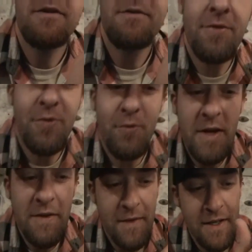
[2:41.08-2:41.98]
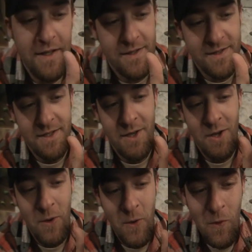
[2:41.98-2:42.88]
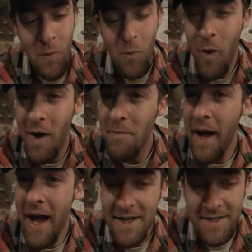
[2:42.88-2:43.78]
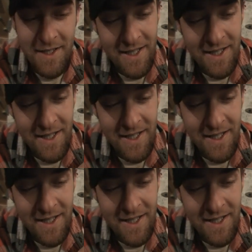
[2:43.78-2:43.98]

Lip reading: 3 fingers, 1 pad,